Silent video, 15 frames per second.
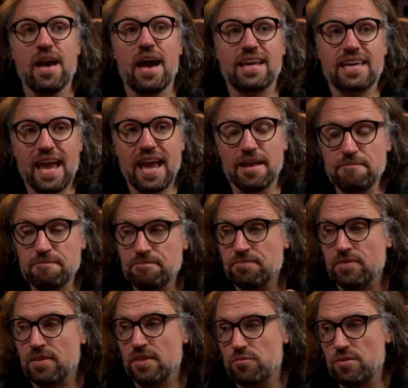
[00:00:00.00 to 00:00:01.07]
Again,
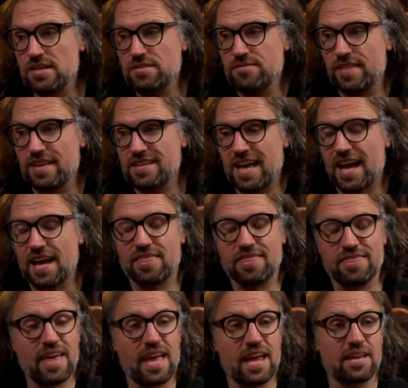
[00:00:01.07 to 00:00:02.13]
the reason for this, I
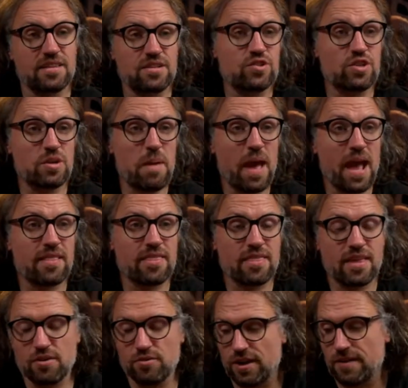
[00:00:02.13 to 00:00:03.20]
think, this is just a pet
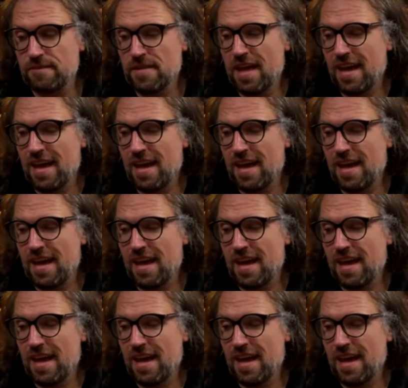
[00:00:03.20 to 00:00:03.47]
theory,